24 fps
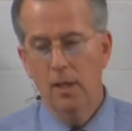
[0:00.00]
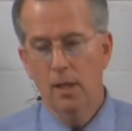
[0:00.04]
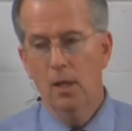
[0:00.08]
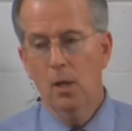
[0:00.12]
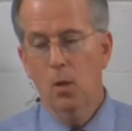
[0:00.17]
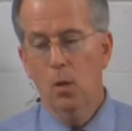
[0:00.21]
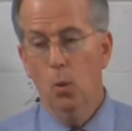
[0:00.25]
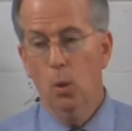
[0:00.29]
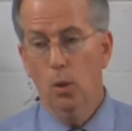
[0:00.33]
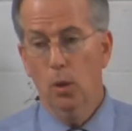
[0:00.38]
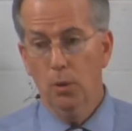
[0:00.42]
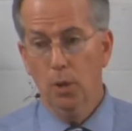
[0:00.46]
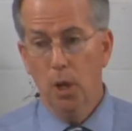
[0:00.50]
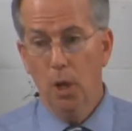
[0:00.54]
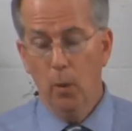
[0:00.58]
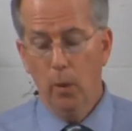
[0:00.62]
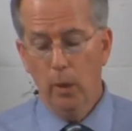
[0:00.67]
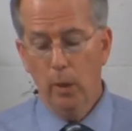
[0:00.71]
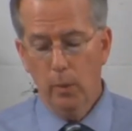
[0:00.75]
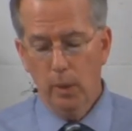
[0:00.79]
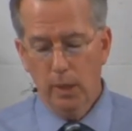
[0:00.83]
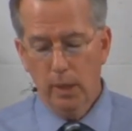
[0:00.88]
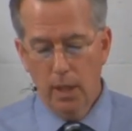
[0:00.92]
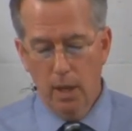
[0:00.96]
Well,
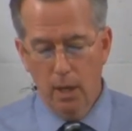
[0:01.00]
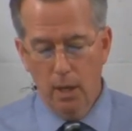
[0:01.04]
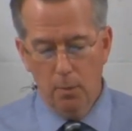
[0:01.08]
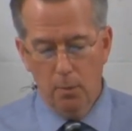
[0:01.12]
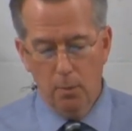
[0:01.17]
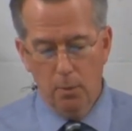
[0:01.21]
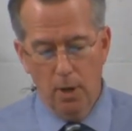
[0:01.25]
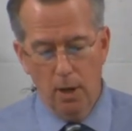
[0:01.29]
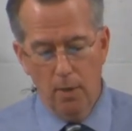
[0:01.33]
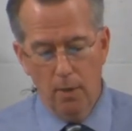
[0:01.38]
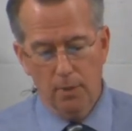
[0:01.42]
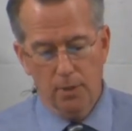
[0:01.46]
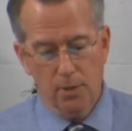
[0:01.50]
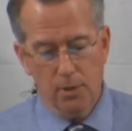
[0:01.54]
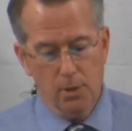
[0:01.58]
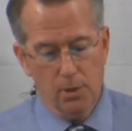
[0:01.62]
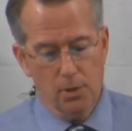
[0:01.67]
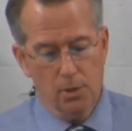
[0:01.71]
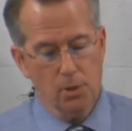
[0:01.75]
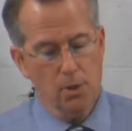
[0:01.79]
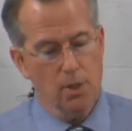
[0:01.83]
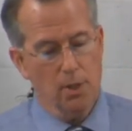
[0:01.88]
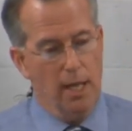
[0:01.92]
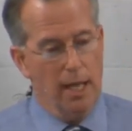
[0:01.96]
knowing what God
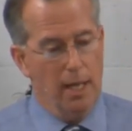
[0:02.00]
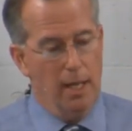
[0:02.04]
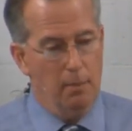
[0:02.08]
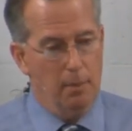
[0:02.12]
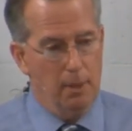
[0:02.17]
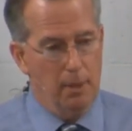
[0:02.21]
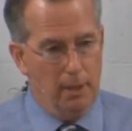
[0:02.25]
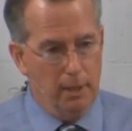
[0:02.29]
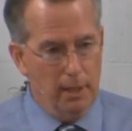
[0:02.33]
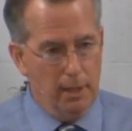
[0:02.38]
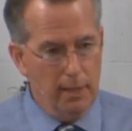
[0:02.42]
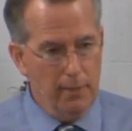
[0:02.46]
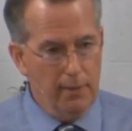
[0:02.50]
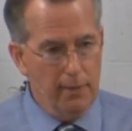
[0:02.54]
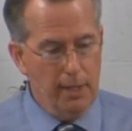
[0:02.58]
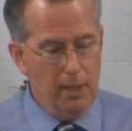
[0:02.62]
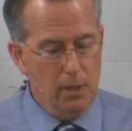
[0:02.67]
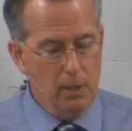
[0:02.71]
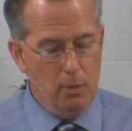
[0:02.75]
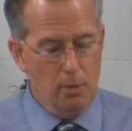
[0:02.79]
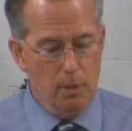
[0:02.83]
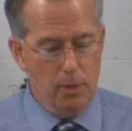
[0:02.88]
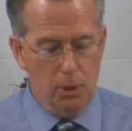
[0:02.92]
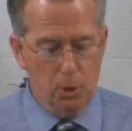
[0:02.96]
promises and believing
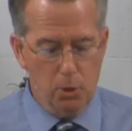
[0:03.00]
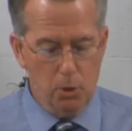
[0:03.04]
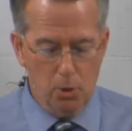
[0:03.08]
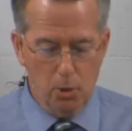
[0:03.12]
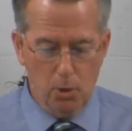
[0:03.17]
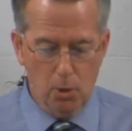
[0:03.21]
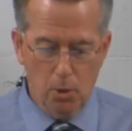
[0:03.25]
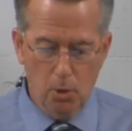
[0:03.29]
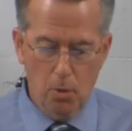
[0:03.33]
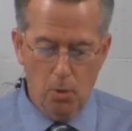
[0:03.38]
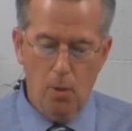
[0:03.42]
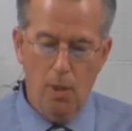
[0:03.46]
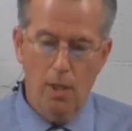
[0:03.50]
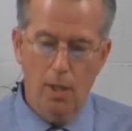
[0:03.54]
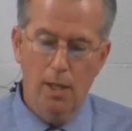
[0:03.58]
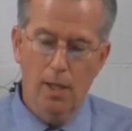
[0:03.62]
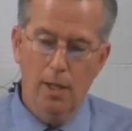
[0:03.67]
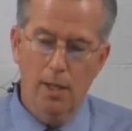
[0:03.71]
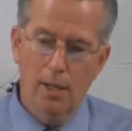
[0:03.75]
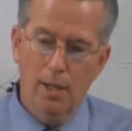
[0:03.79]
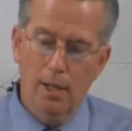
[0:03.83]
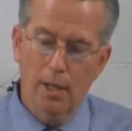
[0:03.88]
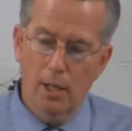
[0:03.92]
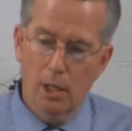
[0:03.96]
it to be true,
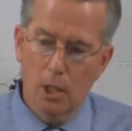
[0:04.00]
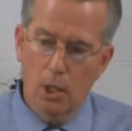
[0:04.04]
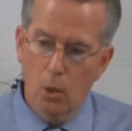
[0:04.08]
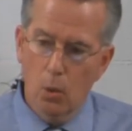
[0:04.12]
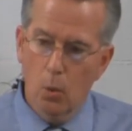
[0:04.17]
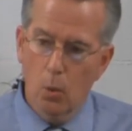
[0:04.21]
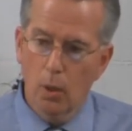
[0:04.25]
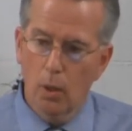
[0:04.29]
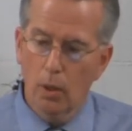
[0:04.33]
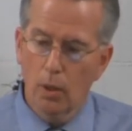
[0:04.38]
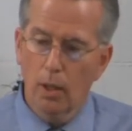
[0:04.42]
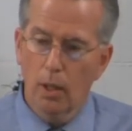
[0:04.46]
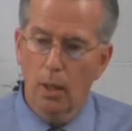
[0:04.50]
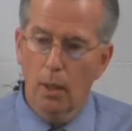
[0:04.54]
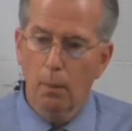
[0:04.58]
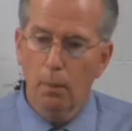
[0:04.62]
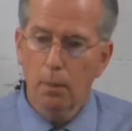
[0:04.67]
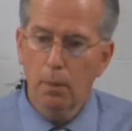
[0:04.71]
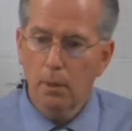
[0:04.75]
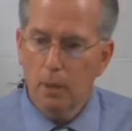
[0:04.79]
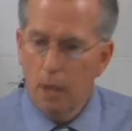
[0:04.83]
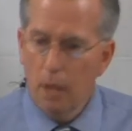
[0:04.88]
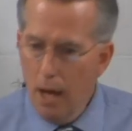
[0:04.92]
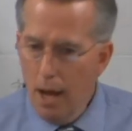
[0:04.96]
you will
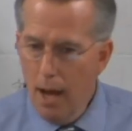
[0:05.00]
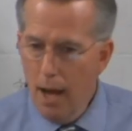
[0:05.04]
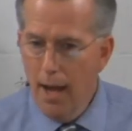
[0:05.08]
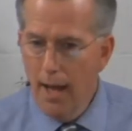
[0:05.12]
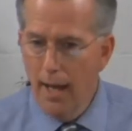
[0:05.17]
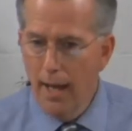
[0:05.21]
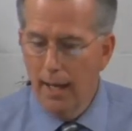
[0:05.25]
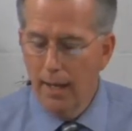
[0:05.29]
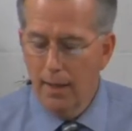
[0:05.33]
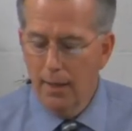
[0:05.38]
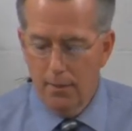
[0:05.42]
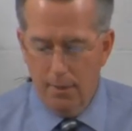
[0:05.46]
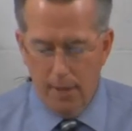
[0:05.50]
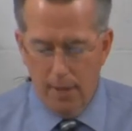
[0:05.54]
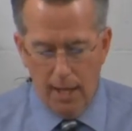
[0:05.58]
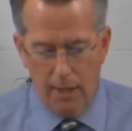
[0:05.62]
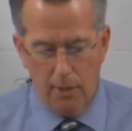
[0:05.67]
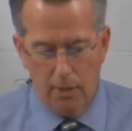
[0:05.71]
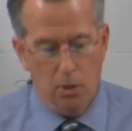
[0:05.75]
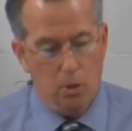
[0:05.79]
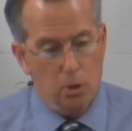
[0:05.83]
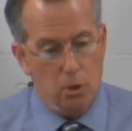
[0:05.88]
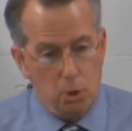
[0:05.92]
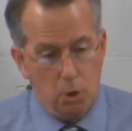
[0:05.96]
apply
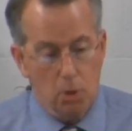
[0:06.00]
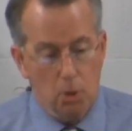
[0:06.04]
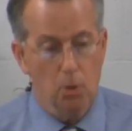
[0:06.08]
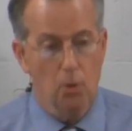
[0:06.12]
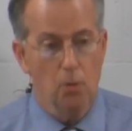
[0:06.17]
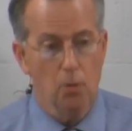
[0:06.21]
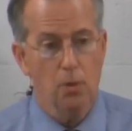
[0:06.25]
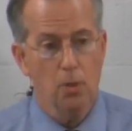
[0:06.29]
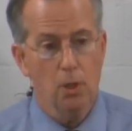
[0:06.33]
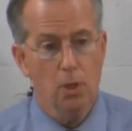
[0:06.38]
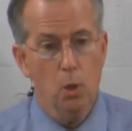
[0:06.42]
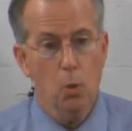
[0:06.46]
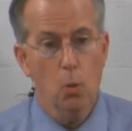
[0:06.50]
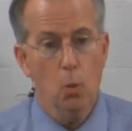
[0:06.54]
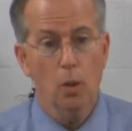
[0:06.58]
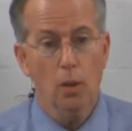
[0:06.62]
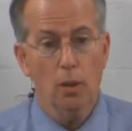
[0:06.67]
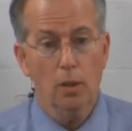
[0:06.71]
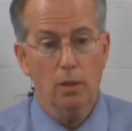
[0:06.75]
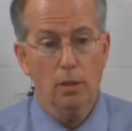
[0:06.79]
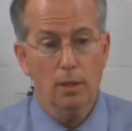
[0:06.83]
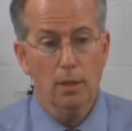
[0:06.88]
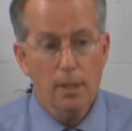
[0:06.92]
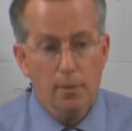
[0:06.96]
that truth. You
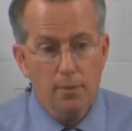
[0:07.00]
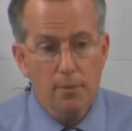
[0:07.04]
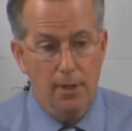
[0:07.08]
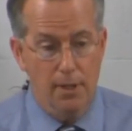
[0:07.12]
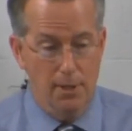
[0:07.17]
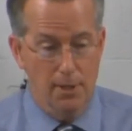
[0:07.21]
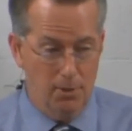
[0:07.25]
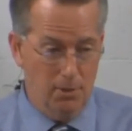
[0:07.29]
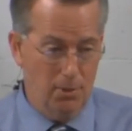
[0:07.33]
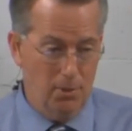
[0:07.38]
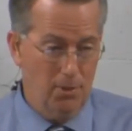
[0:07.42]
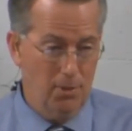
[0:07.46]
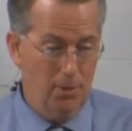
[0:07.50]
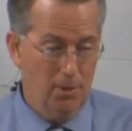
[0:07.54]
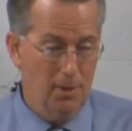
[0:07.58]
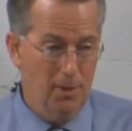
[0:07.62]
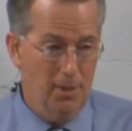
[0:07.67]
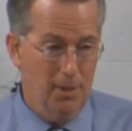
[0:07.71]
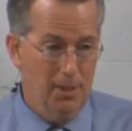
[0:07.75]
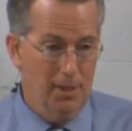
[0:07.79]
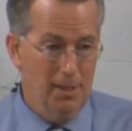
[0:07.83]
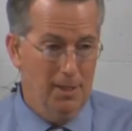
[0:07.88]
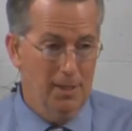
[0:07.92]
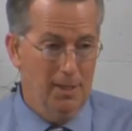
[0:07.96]
will live it.
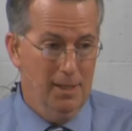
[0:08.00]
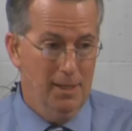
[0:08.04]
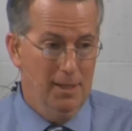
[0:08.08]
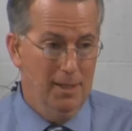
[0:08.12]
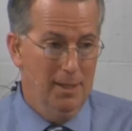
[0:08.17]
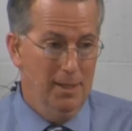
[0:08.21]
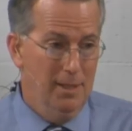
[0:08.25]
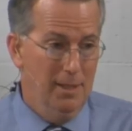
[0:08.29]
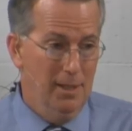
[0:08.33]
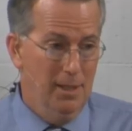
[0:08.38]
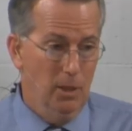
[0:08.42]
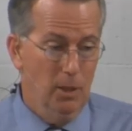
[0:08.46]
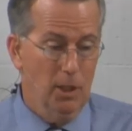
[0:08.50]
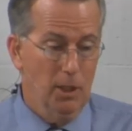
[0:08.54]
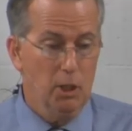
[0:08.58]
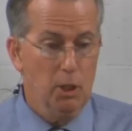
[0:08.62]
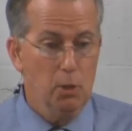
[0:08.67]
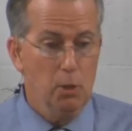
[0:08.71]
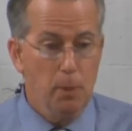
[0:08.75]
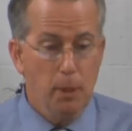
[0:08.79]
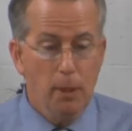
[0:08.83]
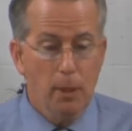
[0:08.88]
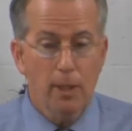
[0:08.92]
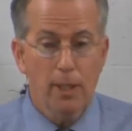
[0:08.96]
You'll
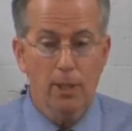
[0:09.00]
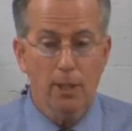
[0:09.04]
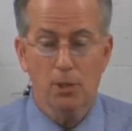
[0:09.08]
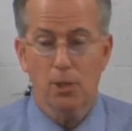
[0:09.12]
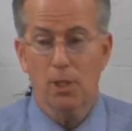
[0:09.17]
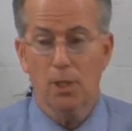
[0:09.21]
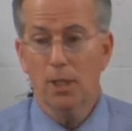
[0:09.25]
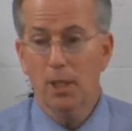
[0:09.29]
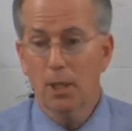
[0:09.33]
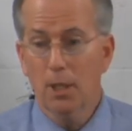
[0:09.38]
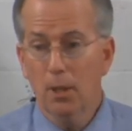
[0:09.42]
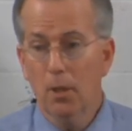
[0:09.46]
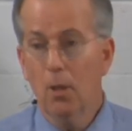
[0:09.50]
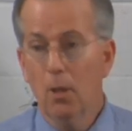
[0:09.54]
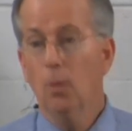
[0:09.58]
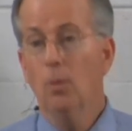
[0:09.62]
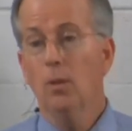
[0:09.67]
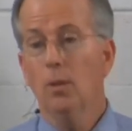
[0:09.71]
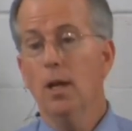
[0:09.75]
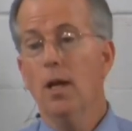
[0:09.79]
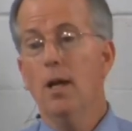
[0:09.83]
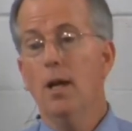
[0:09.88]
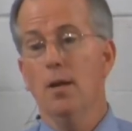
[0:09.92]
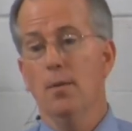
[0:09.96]
experience it in your
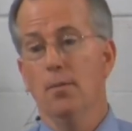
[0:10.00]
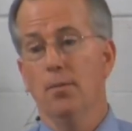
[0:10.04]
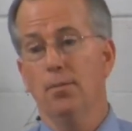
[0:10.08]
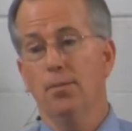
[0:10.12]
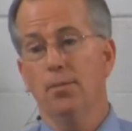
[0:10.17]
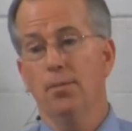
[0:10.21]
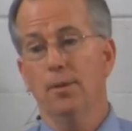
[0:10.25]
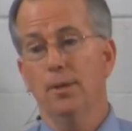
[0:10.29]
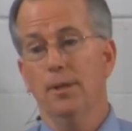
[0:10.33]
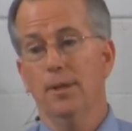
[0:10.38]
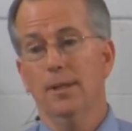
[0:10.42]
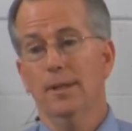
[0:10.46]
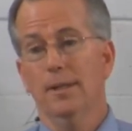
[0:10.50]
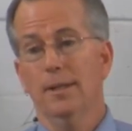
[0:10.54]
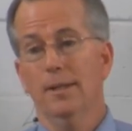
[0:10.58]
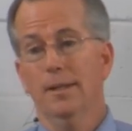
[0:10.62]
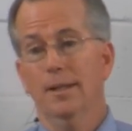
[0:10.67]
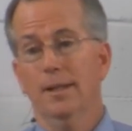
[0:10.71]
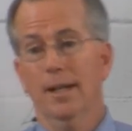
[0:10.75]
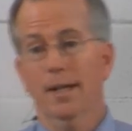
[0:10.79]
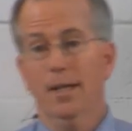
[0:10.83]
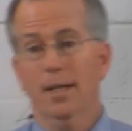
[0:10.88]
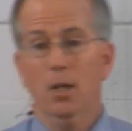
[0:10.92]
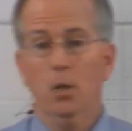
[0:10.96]
own life.
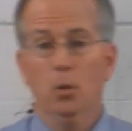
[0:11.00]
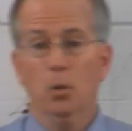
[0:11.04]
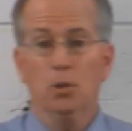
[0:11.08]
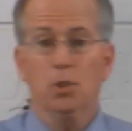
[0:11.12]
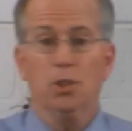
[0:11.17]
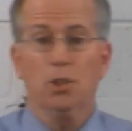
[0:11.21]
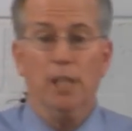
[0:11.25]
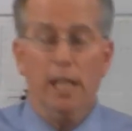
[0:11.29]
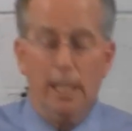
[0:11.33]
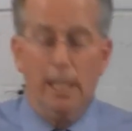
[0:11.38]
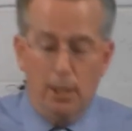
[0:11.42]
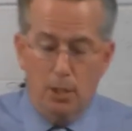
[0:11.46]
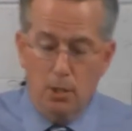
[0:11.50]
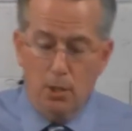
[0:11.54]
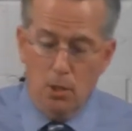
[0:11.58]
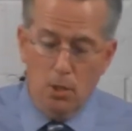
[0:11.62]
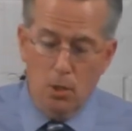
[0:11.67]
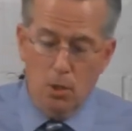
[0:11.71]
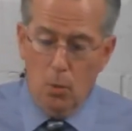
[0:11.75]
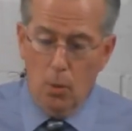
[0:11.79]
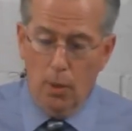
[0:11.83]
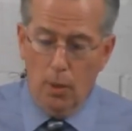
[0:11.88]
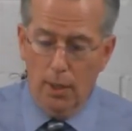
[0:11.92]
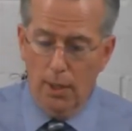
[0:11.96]
Uh, you'll seek to
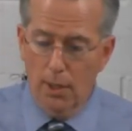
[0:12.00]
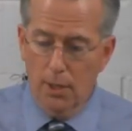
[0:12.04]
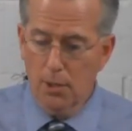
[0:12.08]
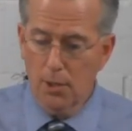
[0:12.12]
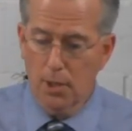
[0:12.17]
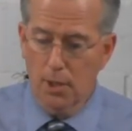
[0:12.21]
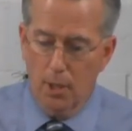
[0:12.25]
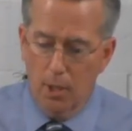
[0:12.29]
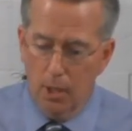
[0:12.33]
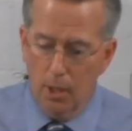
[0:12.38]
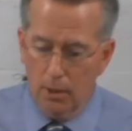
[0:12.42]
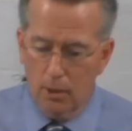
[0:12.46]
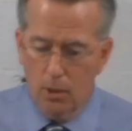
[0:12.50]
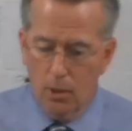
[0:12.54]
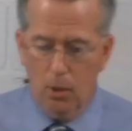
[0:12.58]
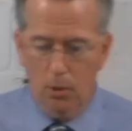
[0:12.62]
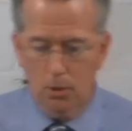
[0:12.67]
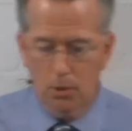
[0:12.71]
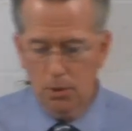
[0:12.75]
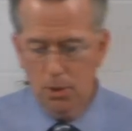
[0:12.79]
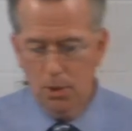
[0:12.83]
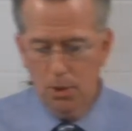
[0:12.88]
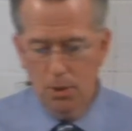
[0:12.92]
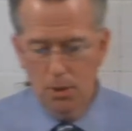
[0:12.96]
do what it is that God
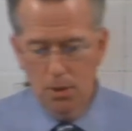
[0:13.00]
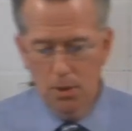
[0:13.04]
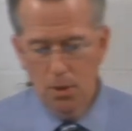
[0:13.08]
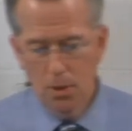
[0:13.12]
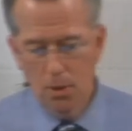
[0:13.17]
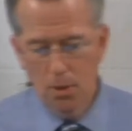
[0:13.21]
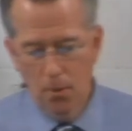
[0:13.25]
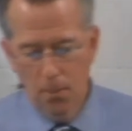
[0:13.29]
calls you to do.